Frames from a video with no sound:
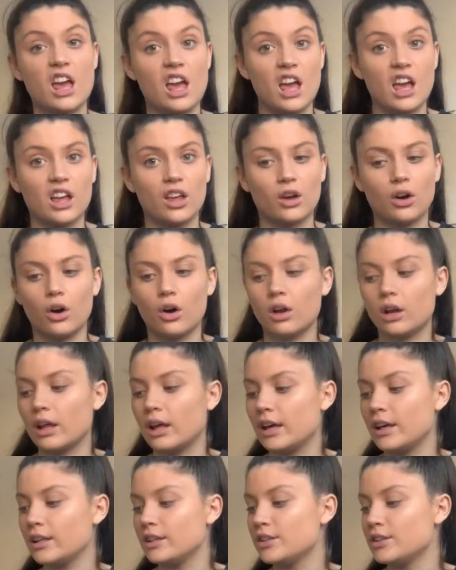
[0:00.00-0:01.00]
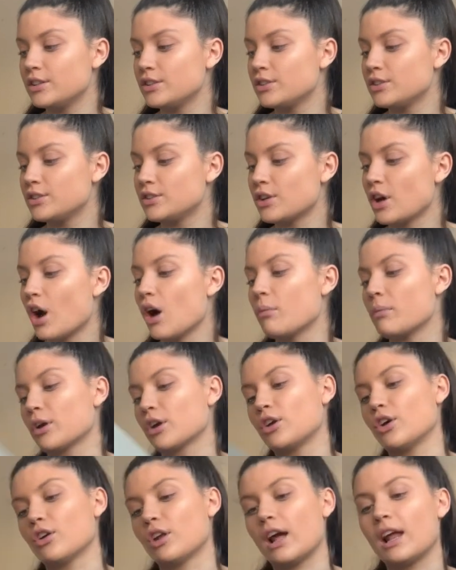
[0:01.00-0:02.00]
in college. Oh my
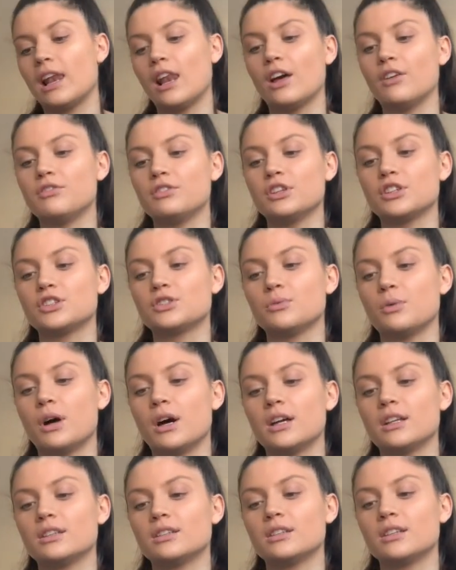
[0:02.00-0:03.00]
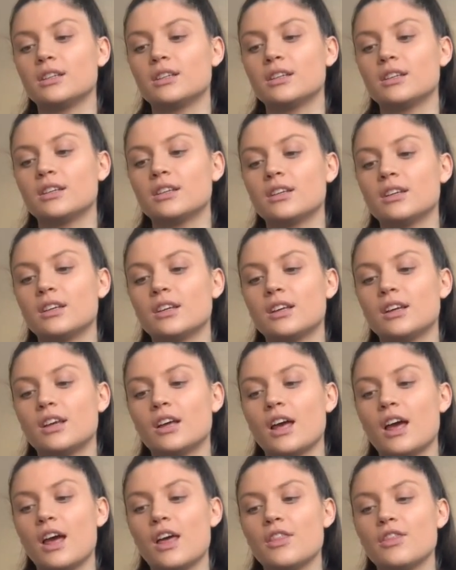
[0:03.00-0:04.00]
god, I love this one.
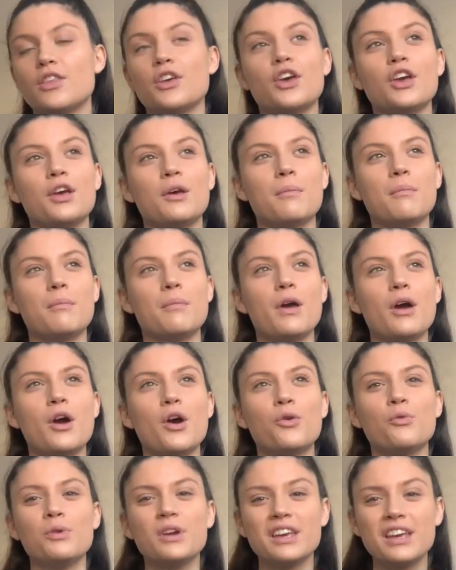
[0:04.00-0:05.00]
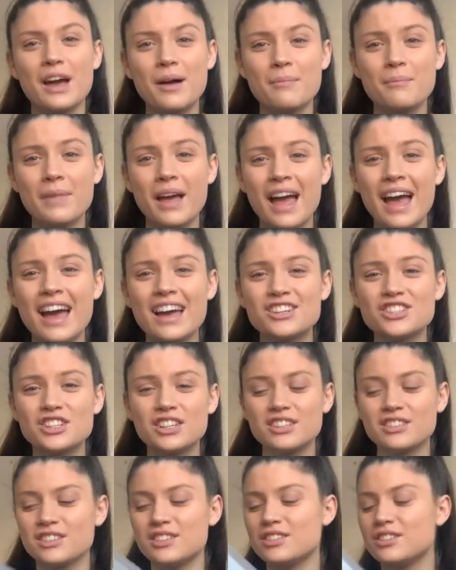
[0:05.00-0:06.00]
The we got
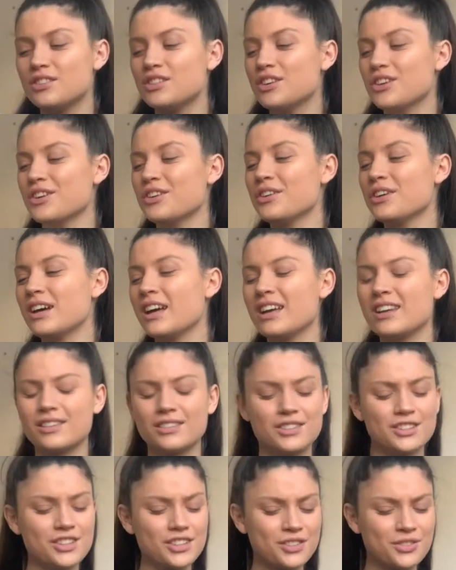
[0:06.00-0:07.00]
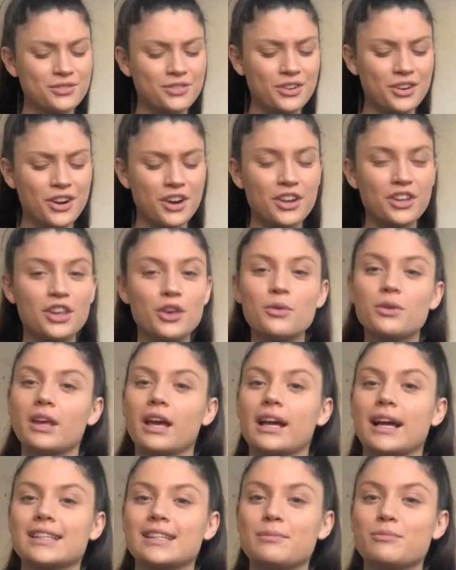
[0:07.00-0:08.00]
magic to do just for you. Yeah
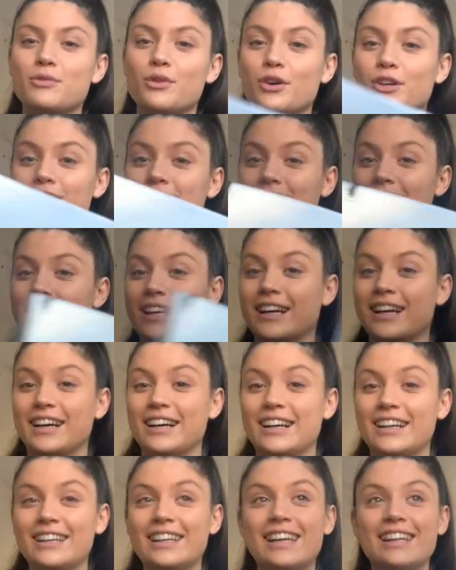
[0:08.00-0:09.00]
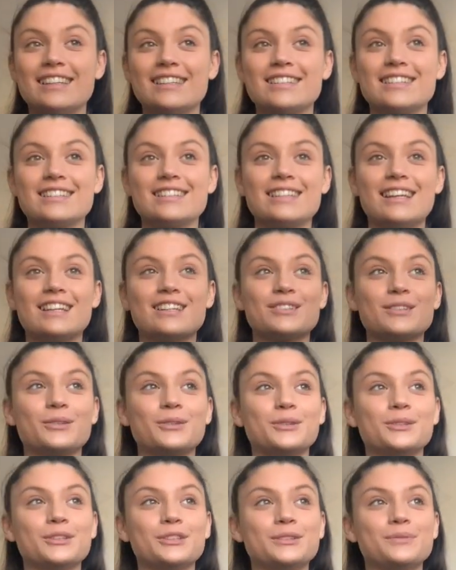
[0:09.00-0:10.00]
guys, I'm not a singer. Let's
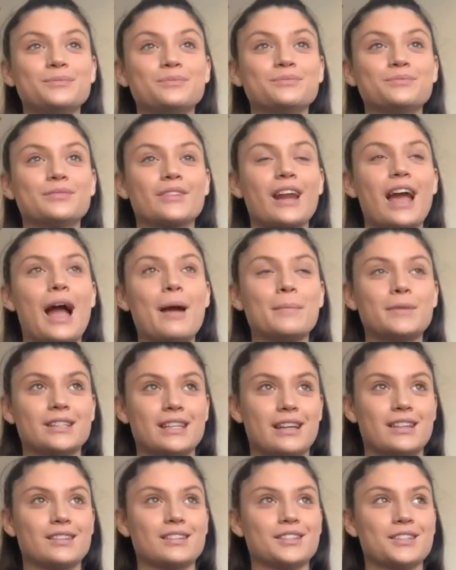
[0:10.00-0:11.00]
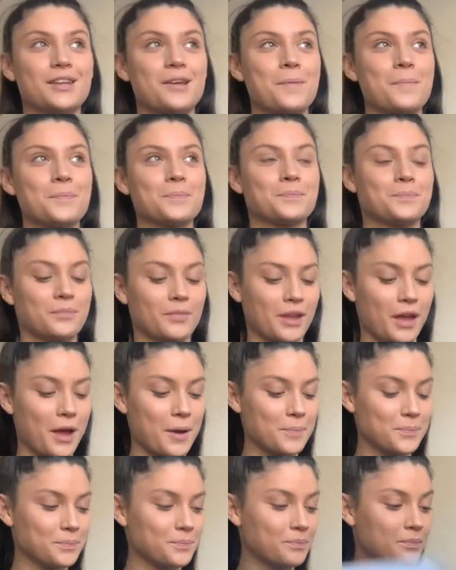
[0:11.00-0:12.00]
all, I'm a dancer. Okay.
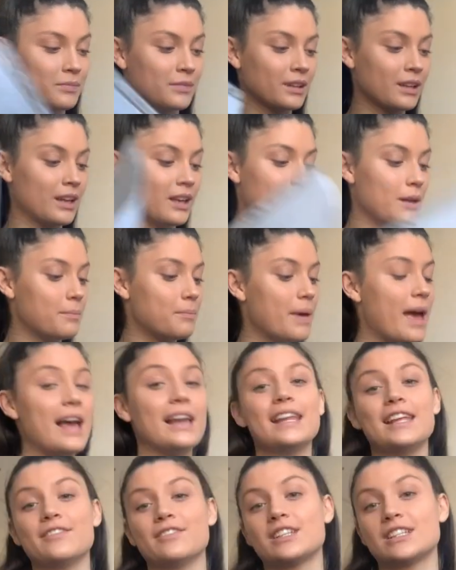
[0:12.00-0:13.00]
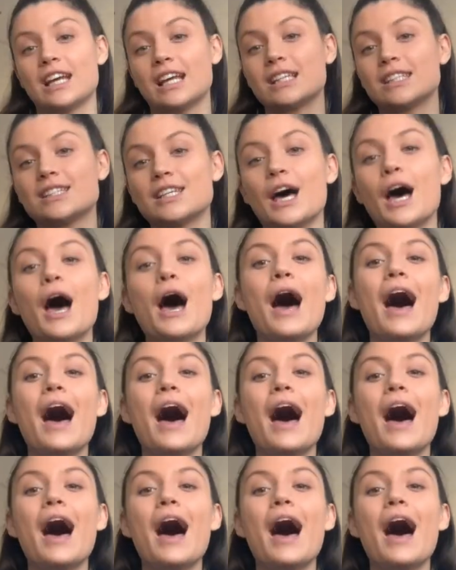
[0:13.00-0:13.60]
Barely even dancer.